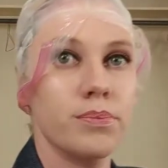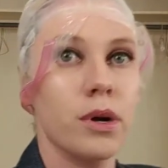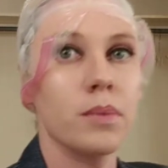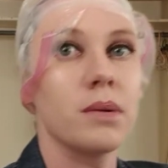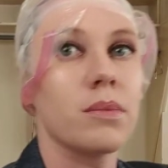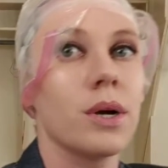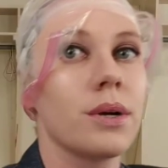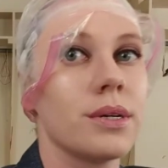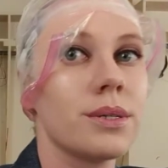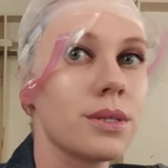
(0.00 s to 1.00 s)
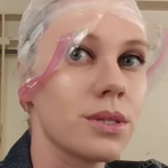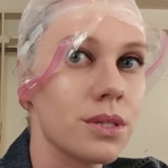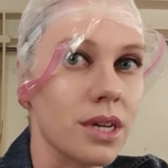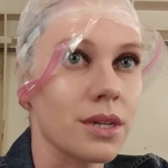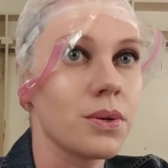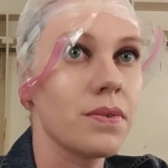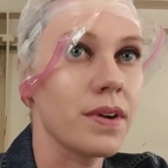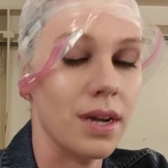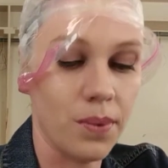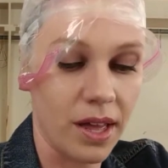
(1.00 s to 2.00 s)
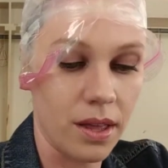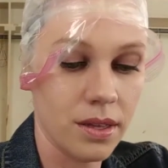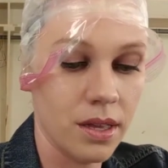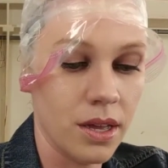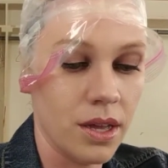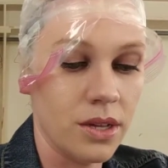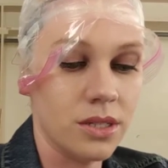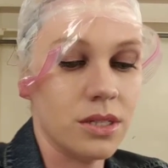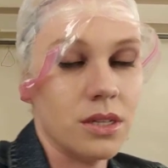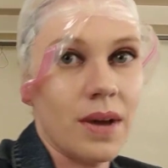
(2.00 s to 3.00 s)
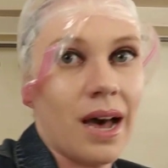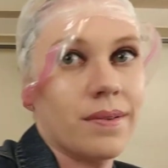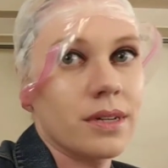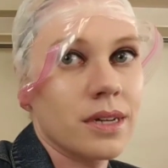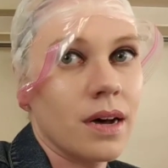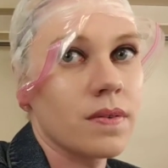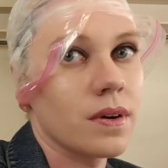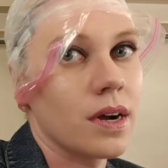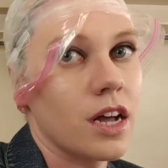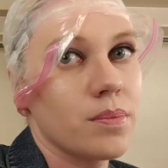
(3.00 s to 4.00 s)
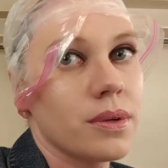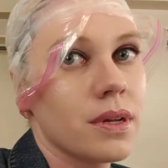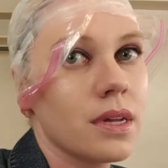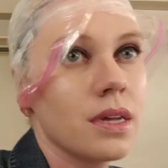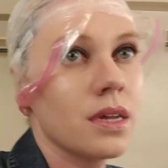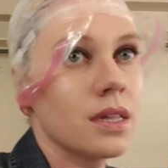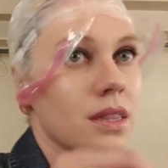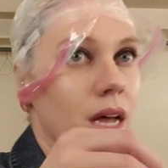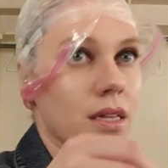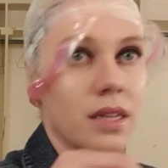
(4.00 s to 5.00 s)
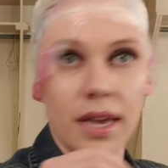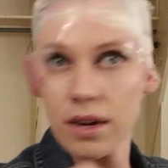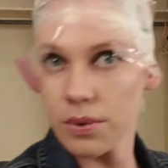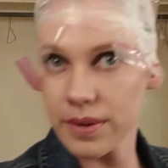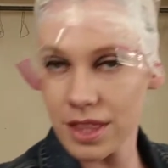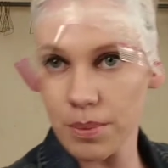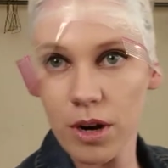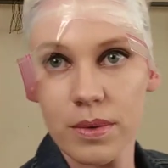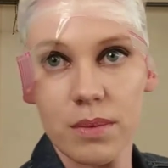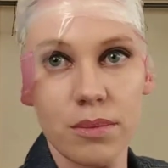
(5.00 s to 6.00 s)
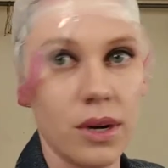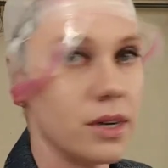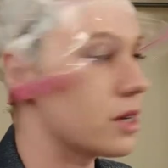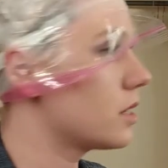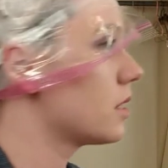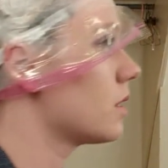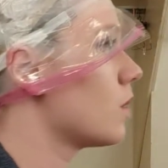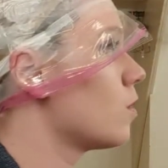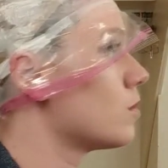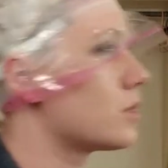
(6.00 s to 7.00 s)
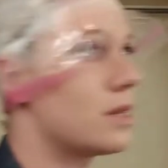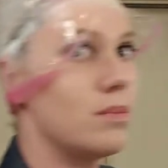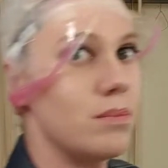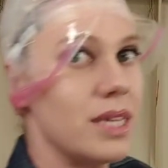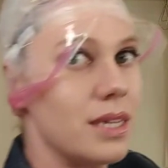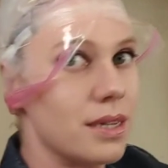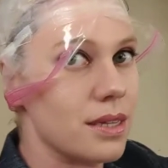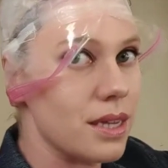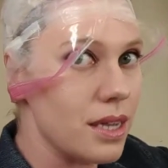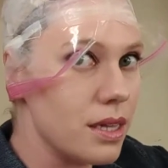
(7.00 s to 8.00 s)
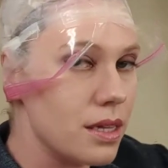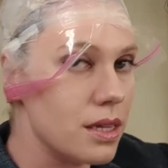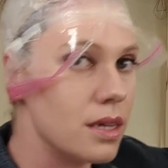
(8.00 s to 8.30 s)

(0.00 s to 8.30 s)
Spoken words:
permanent marker doesn't stick to it very well, so you have to cover up that layer with the permanent marker almost immediately